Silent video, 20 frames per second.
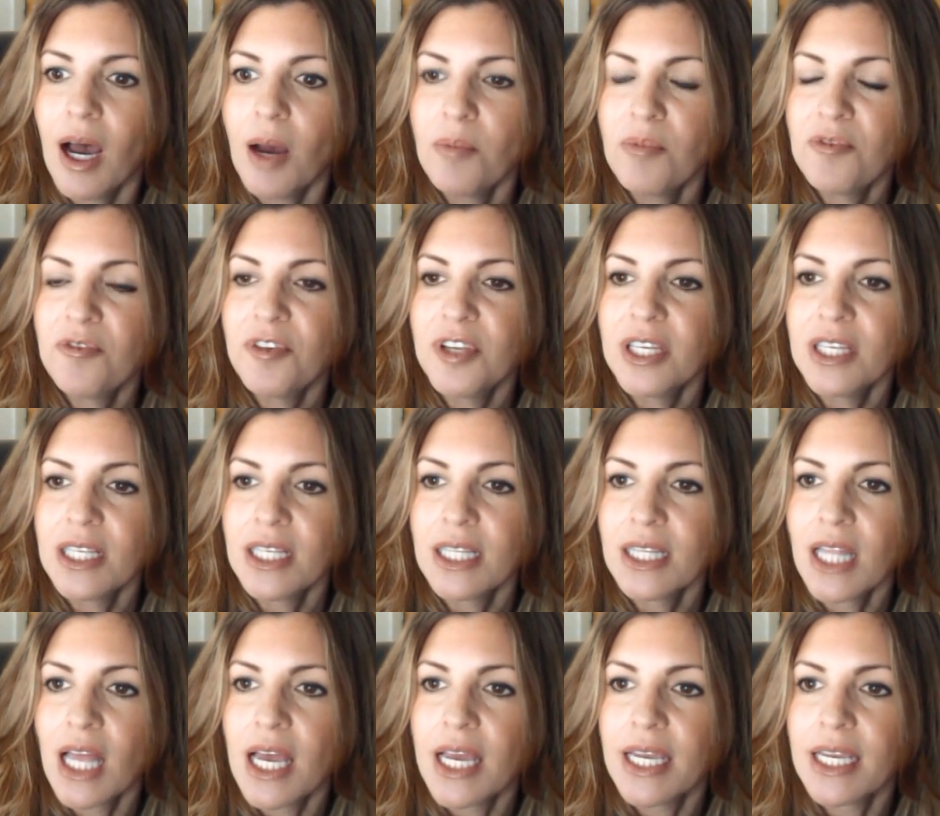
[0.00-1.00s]
I'm
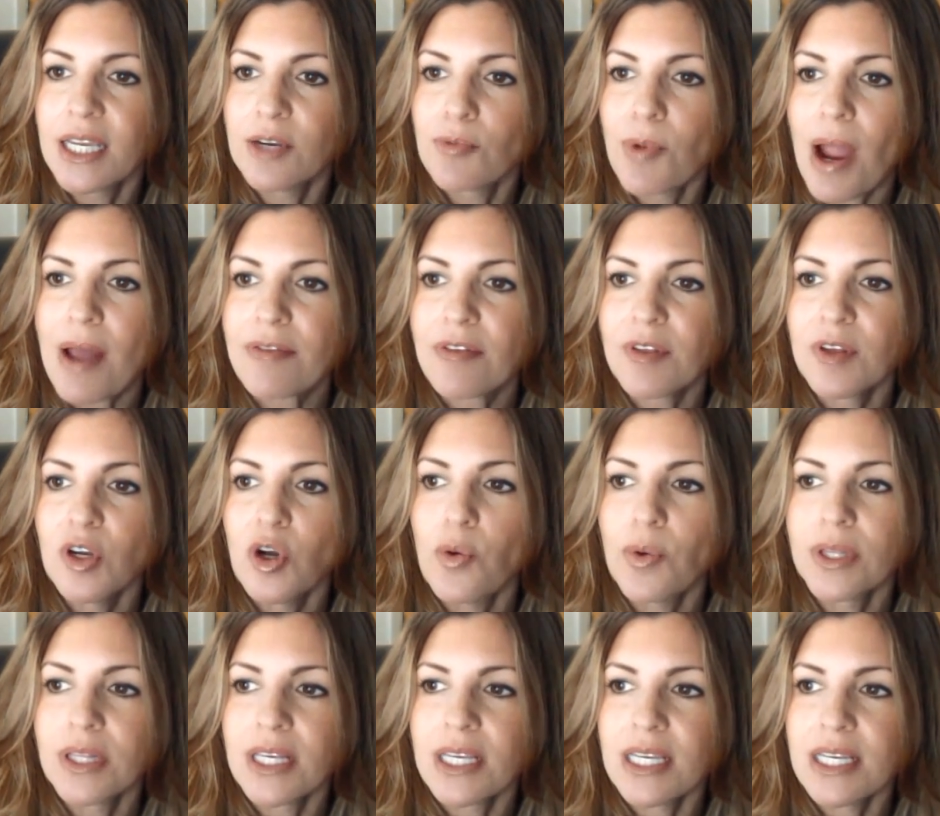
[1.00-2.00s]
feeling like rather than
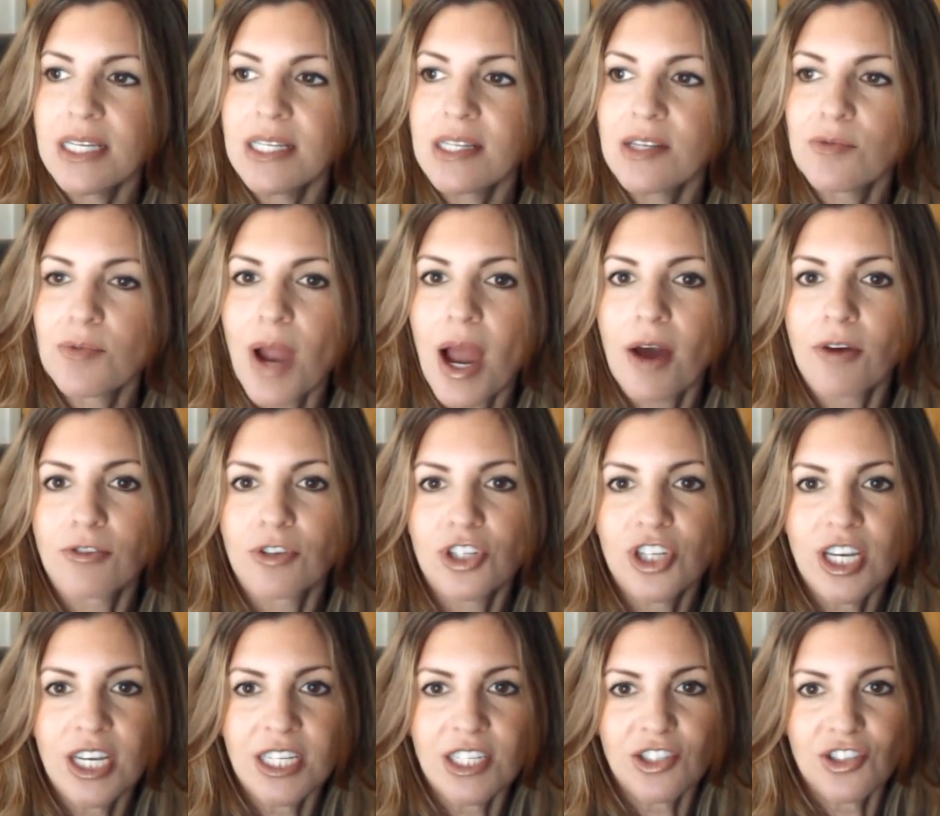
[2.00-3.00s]
going the easy route and
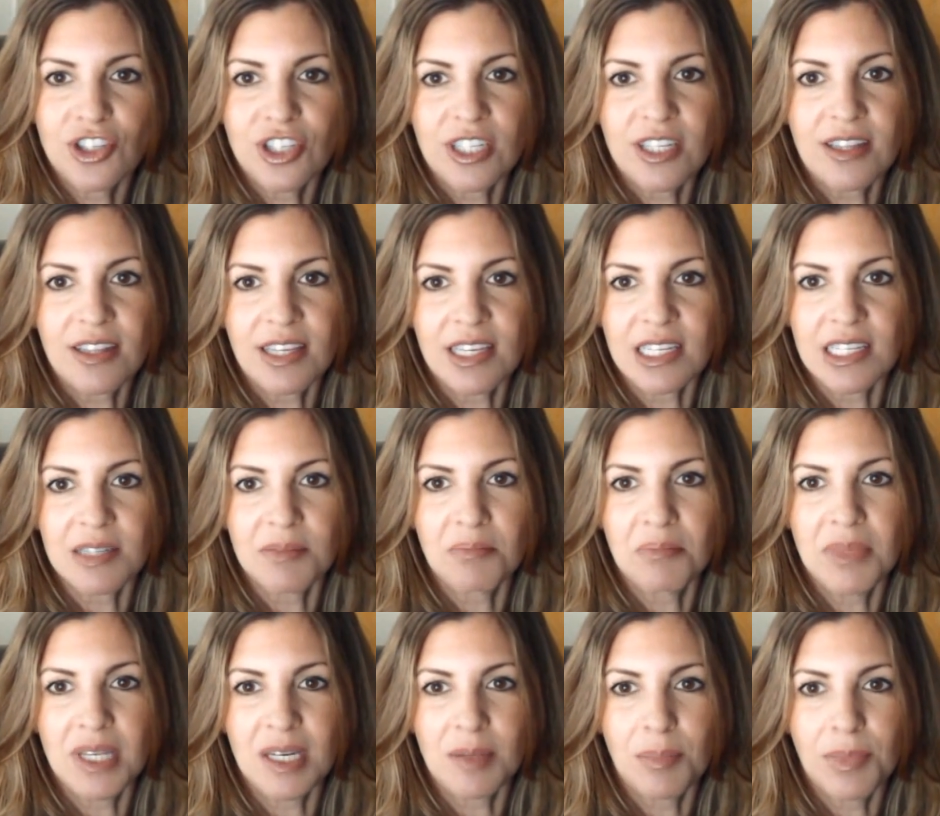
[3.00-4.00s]
changing things
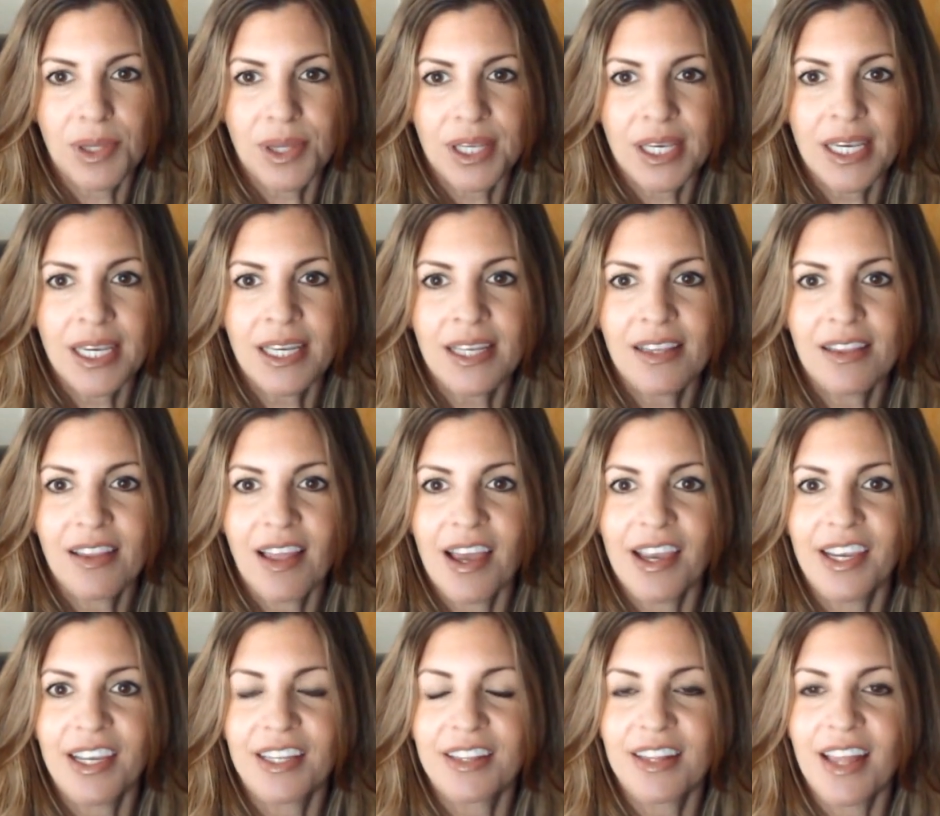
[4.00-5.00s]
minimally,
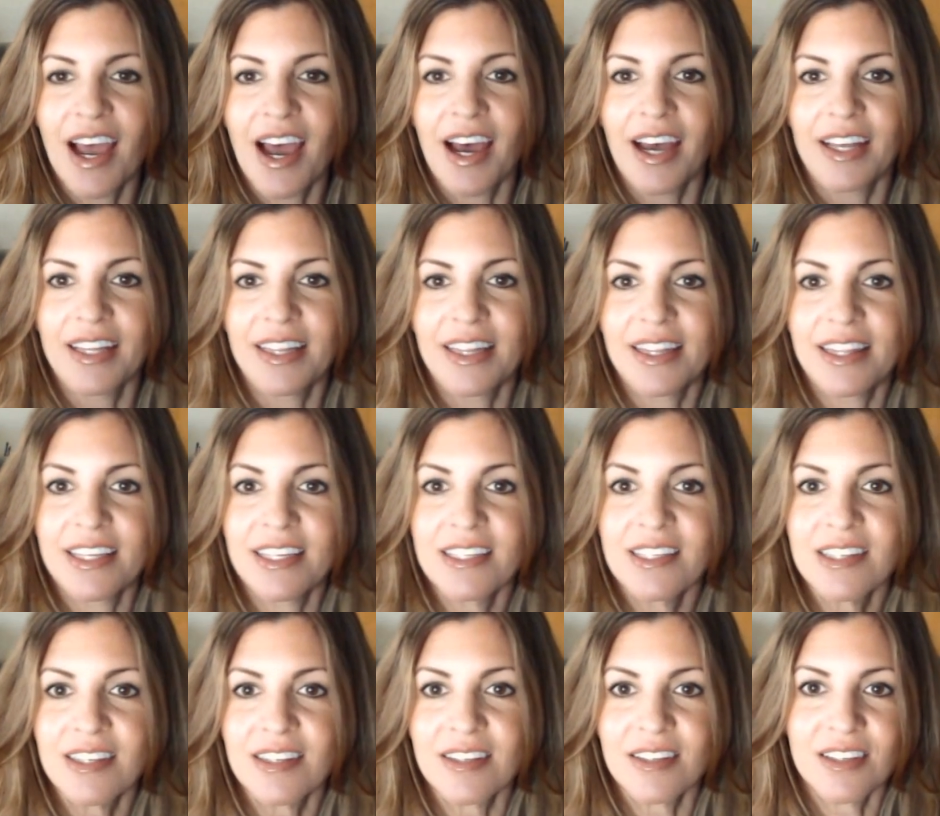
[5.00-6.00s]
like that
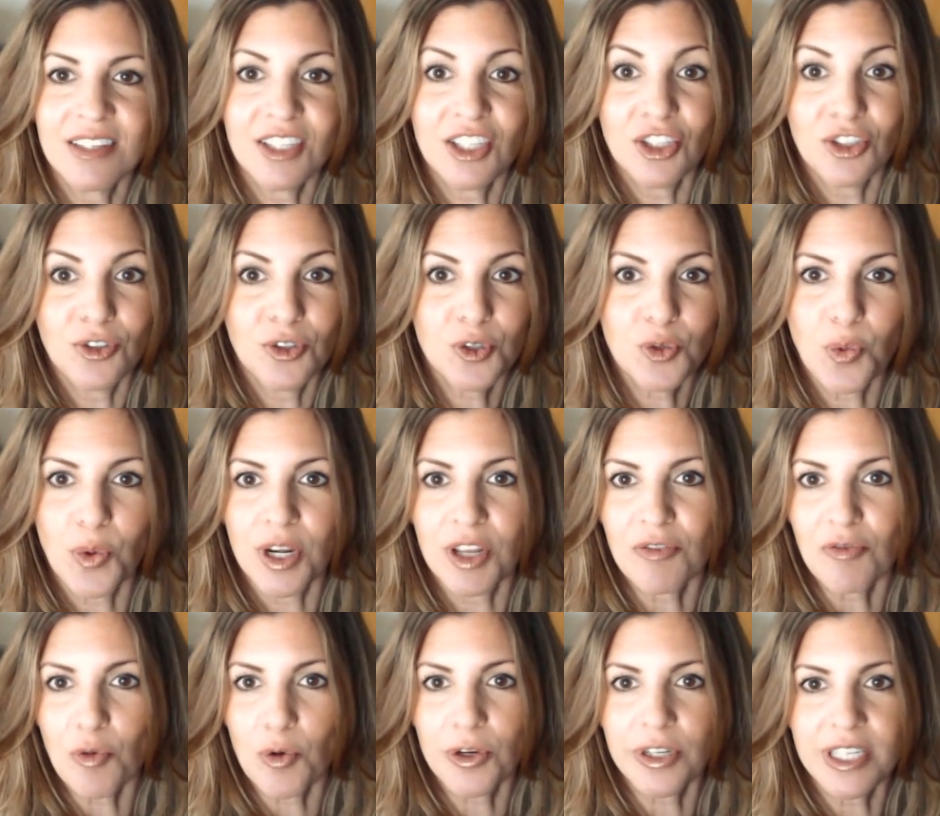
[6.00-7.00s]
this year
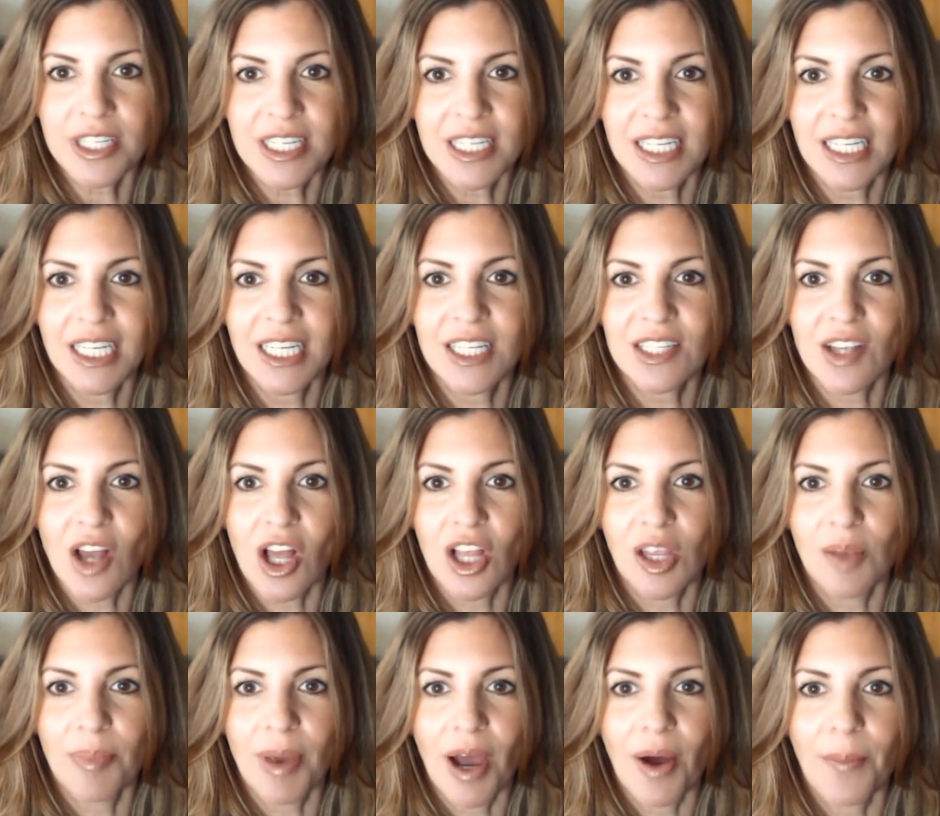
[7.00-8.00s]
2014 is
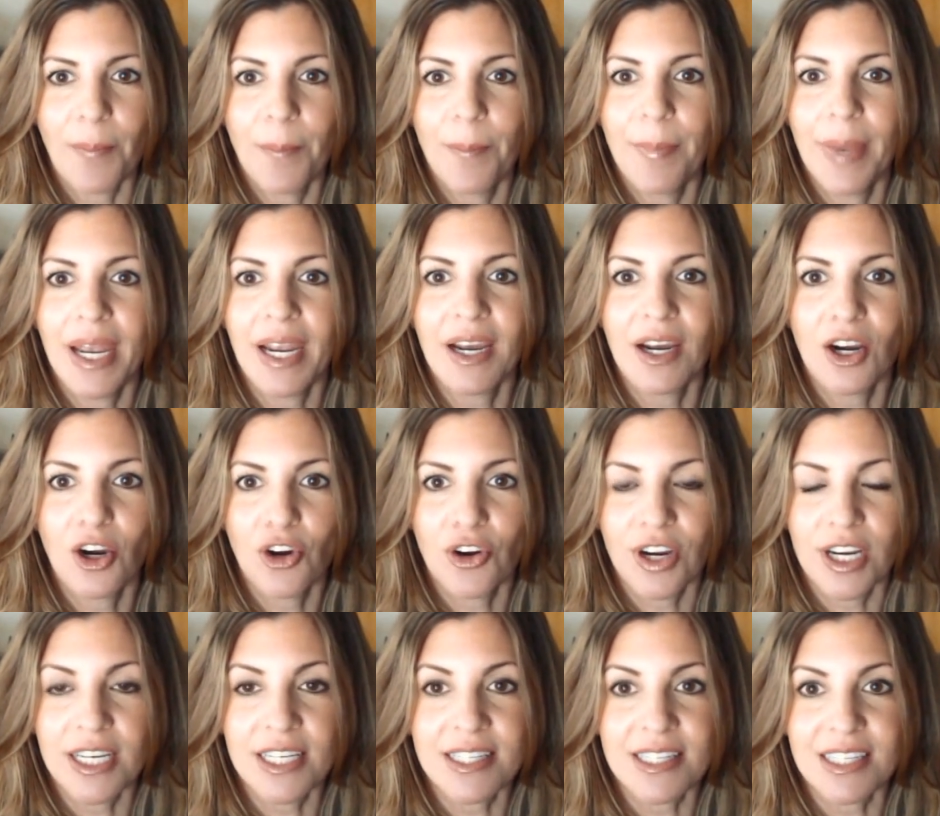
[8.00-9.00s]
all about mega
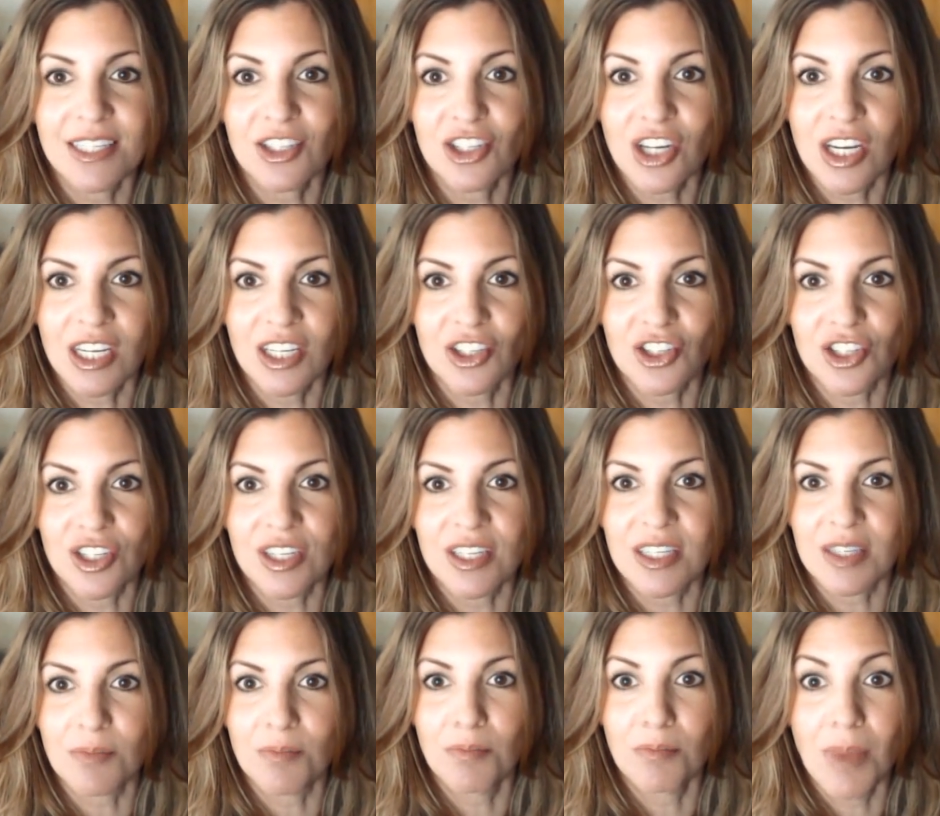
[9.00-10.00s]
crazy
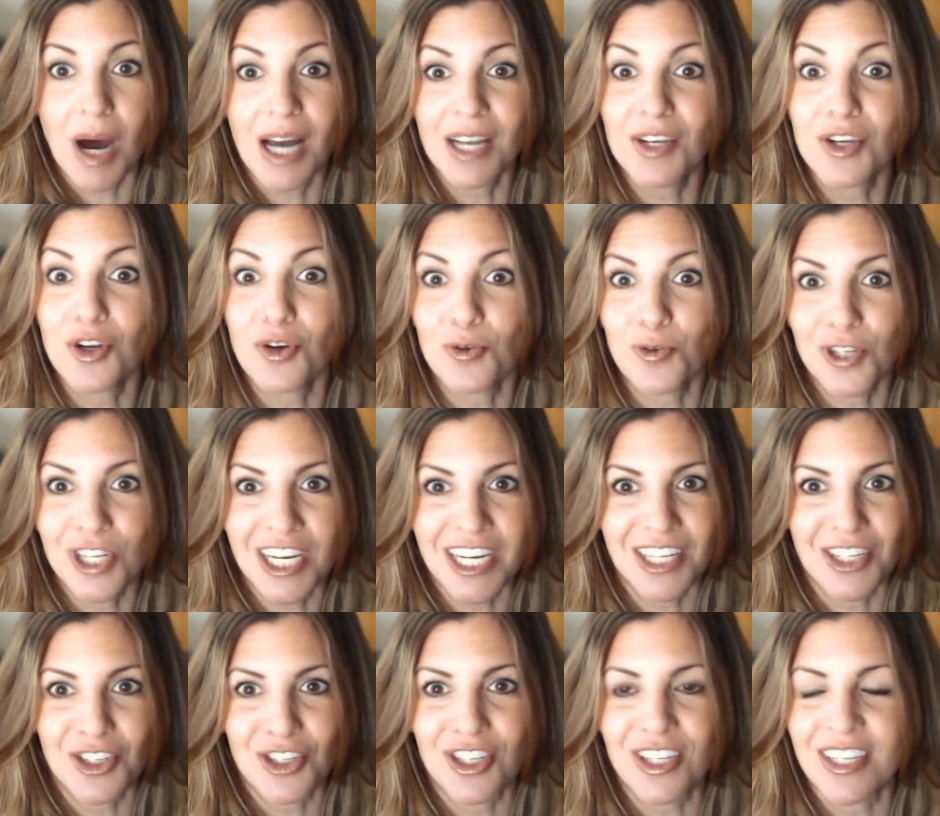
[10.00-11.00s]
changes, mondo
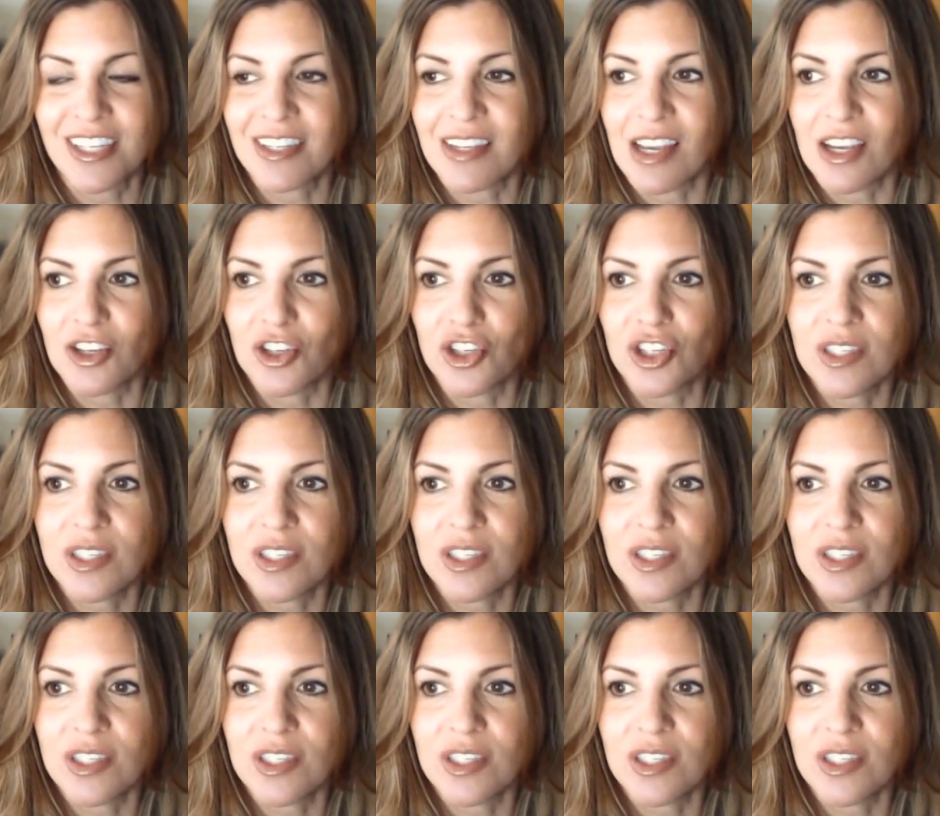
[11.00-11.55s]
changes, and